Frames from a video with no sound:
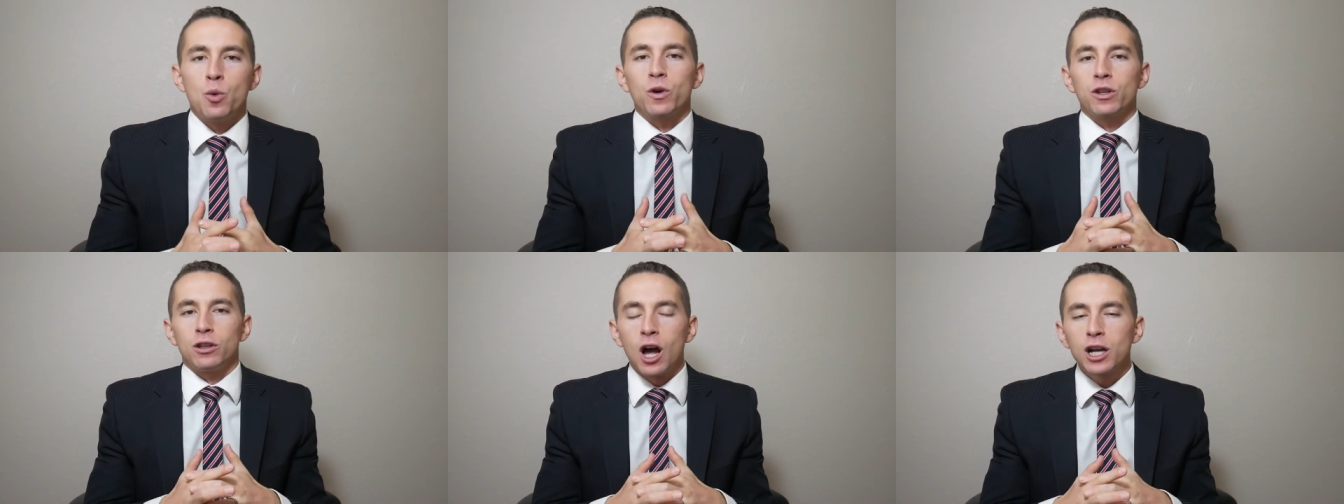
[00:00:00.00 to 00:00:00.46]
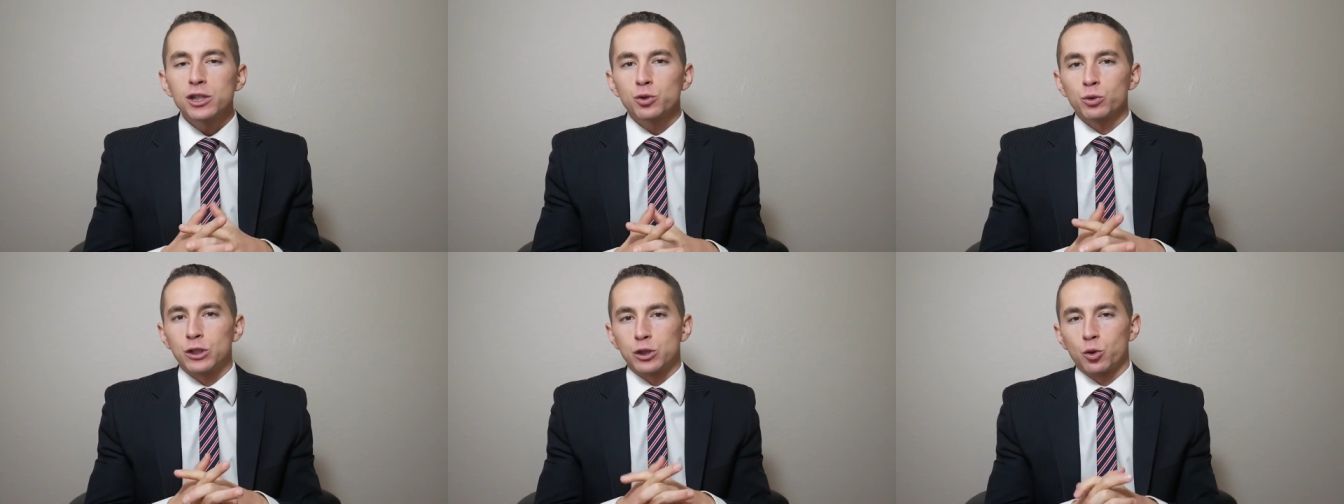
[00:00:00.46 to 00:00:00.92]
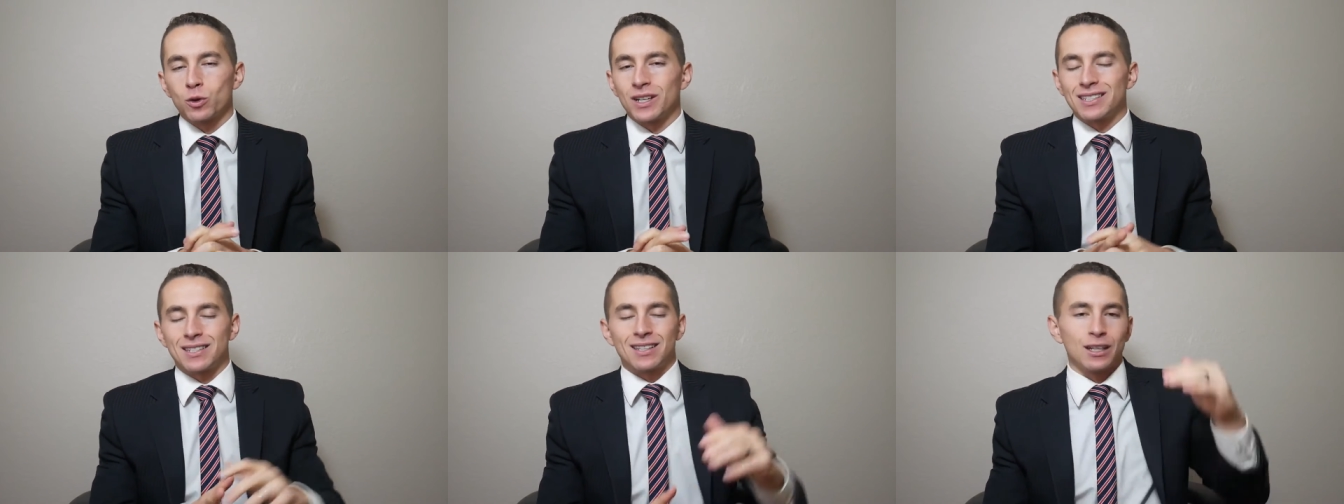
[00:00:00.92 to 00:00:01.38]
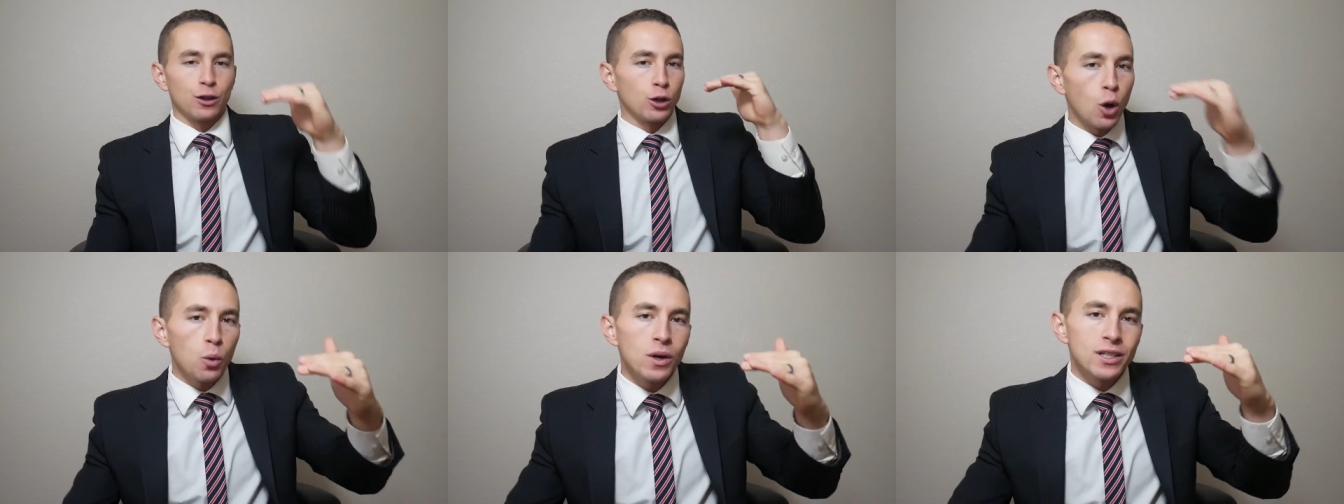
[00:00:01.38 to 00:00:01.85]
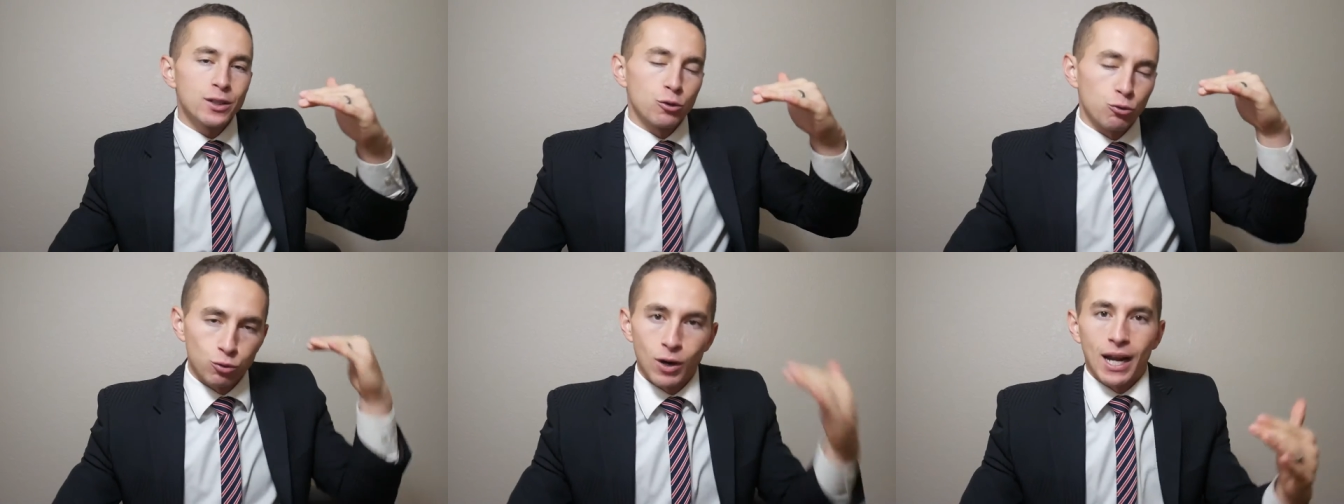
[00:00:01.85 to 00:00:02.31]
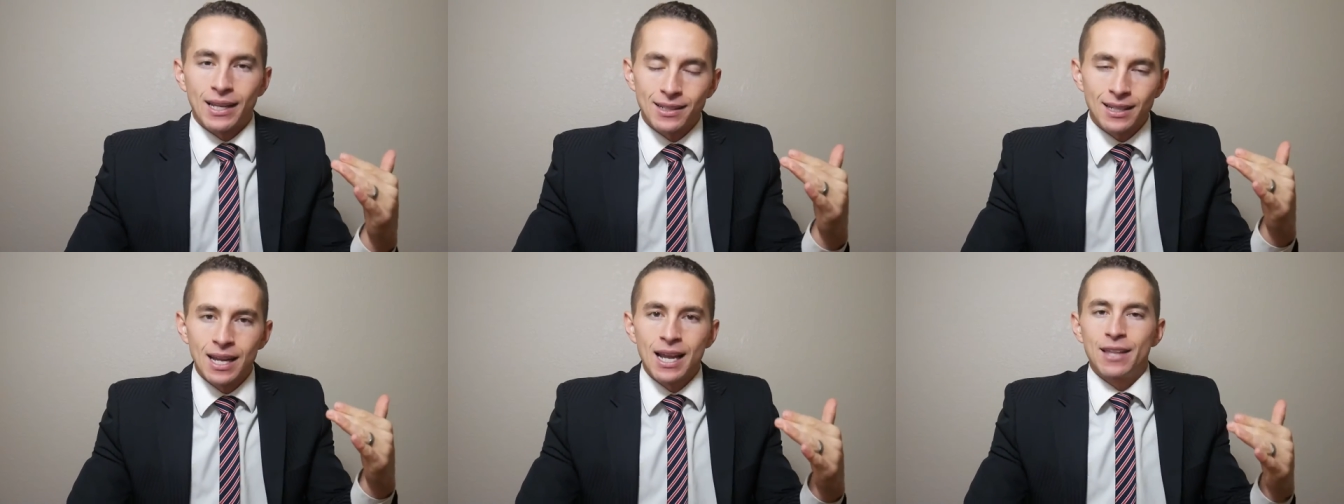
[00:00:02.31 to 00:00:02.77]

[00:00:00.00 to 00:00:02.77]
well, the long story short is the lowest rate